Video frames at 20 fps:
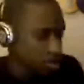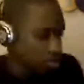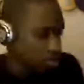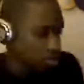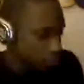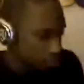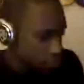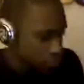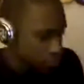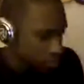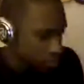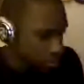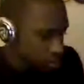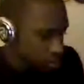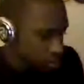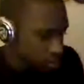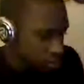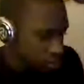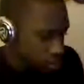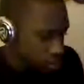then we have
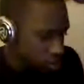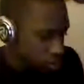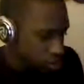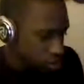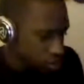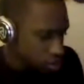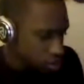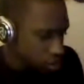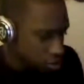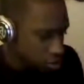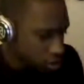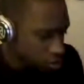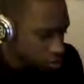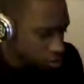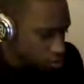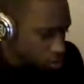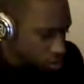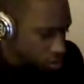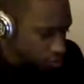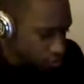it
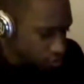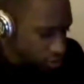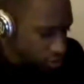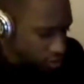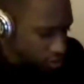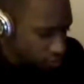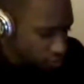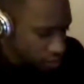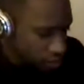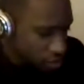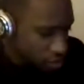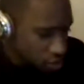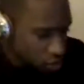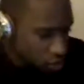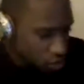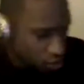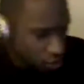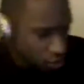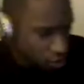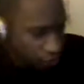says Speed Wars, ready
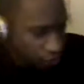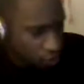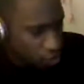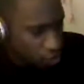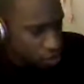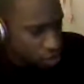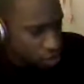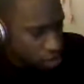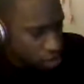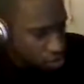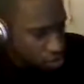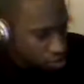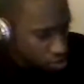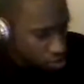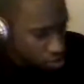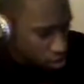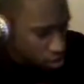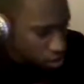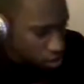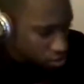to race, join
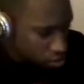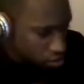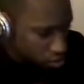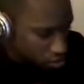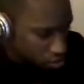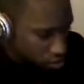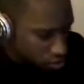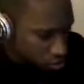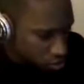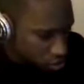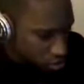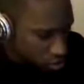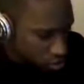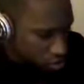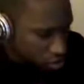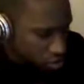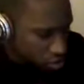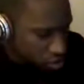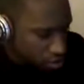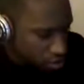forces with other
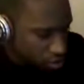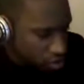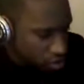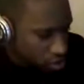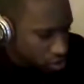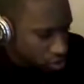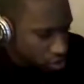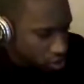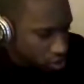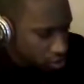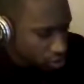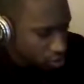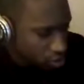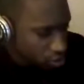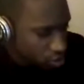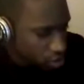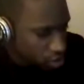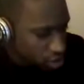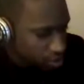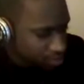losers to determine
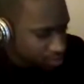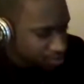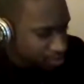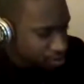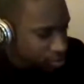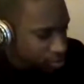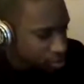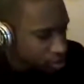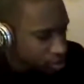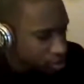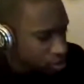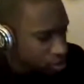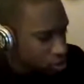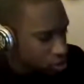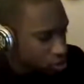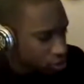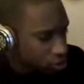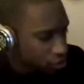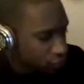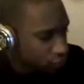which car will win.
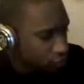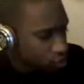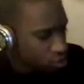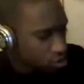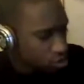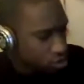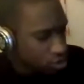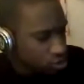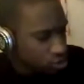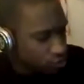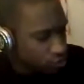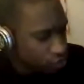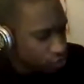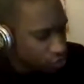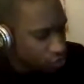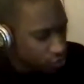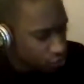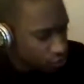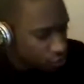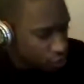Share a
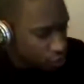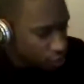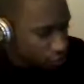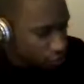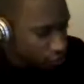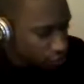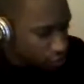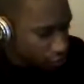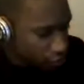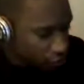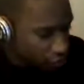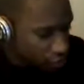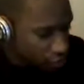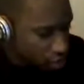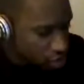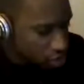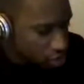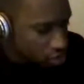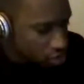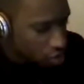photo of
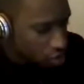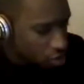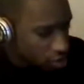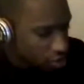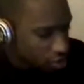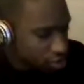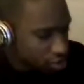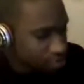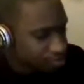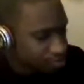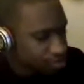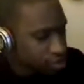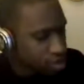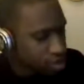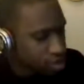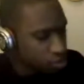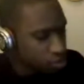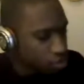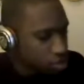your finished car